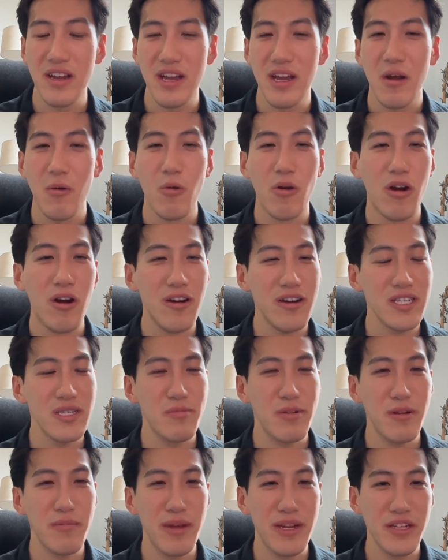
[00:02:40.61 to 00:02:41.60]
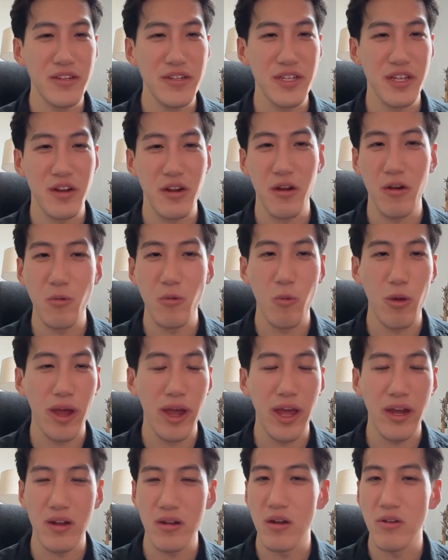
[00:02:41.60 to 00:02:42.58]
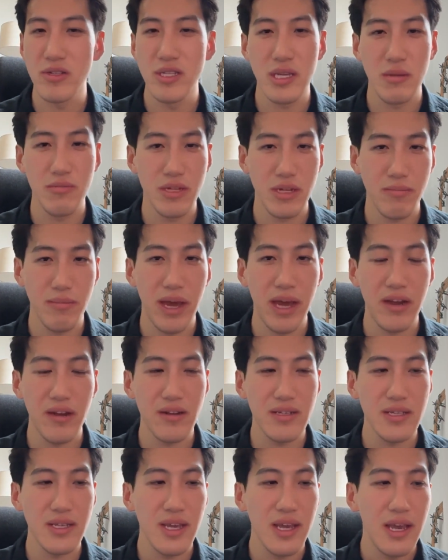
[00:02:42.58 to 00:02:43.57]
We're all experimenters in our own way and our own subject matters.